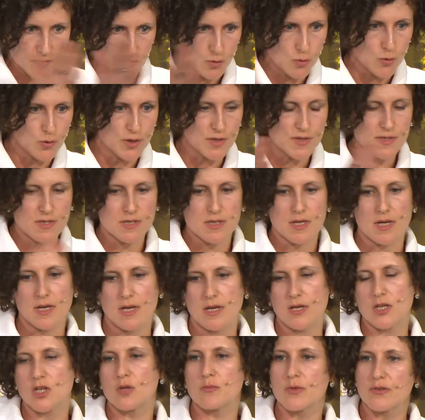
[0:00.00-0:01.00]
course,
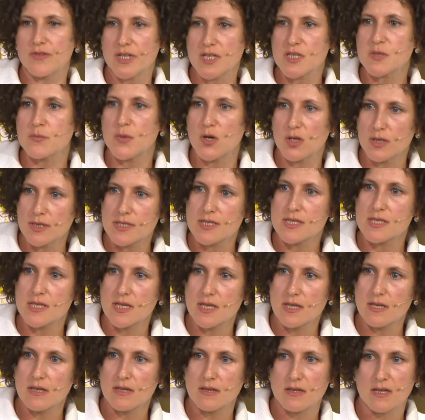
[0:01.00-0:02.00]
a human rights
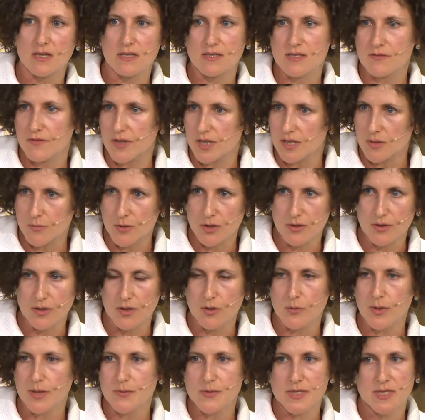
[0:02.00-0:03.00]
policy that is available on
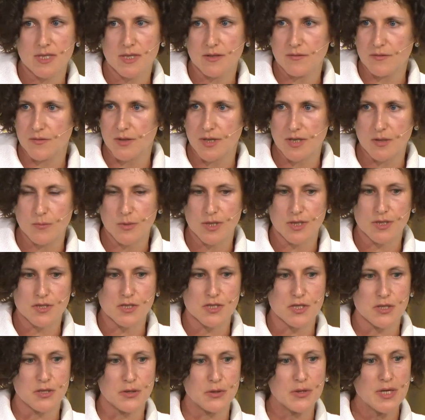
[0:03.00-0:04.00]
our website for anybody
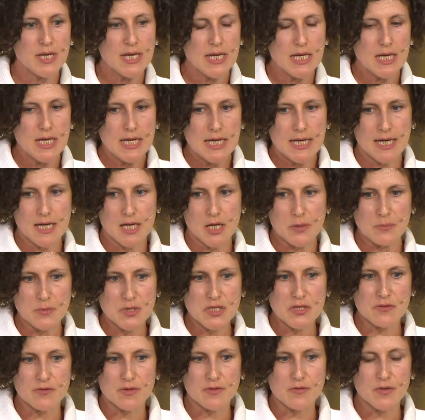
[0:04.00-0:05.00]
to
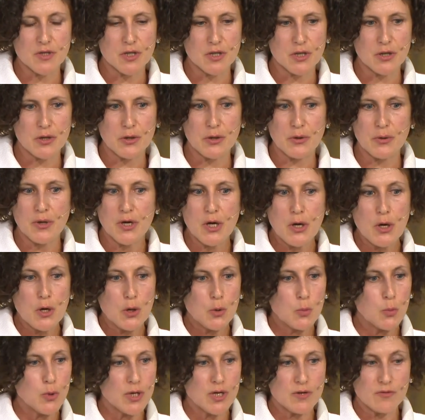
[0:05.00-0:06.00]
review.
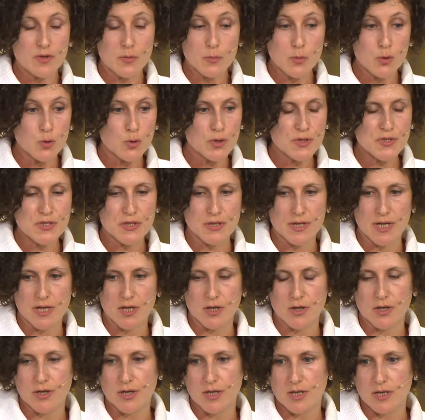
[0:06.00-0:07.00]
We report on
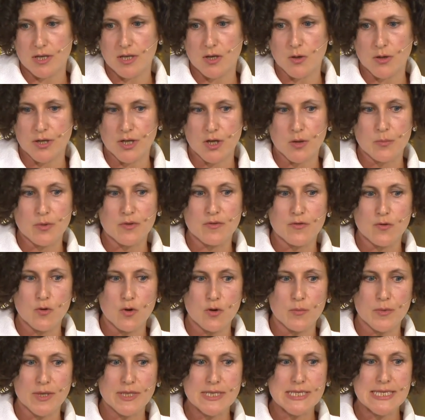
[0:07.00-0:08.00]
our
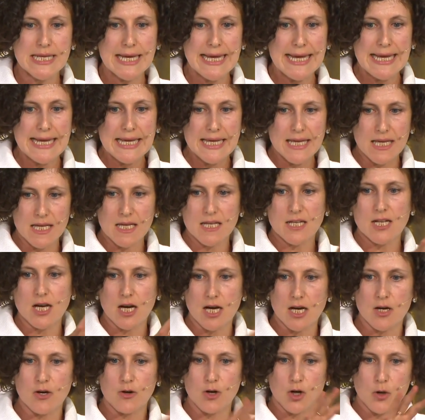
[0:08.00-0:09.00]
performance in
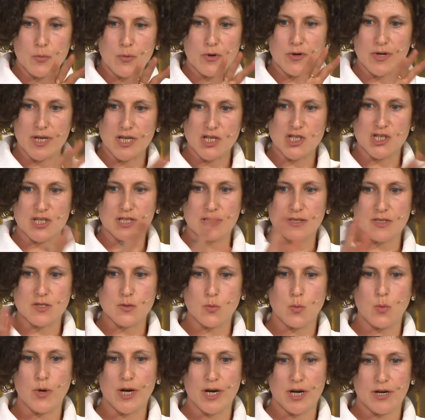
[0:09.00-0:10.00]
our operations
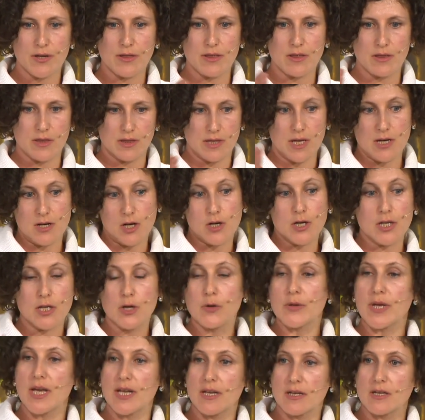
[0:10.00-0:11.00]
that are
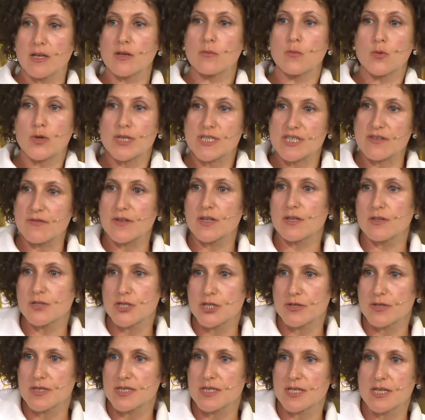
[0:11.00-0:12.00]
located in more difficult
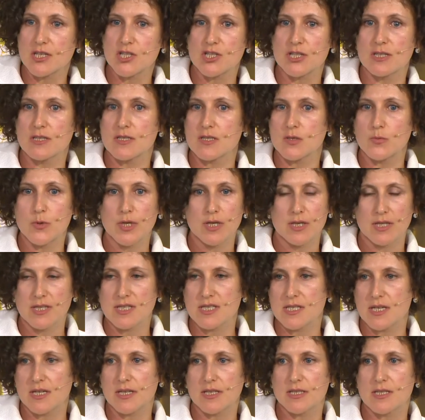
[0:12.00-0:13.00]
jurisdictions. We
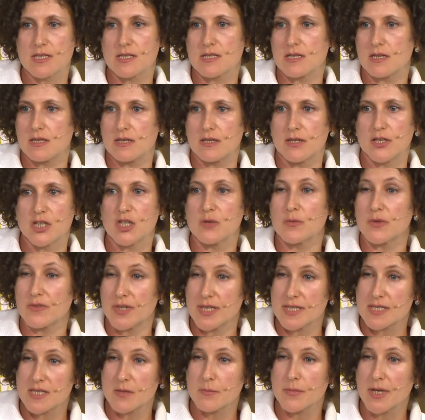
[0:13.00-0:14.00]
conduct human
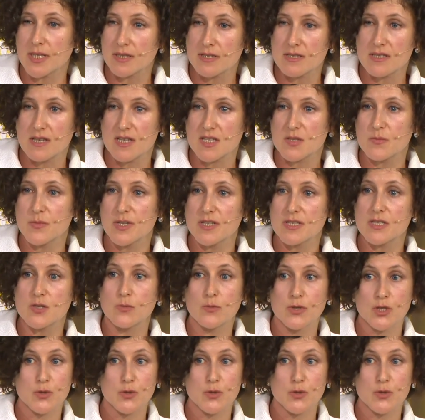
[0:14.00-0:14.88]
rights impact assessments, which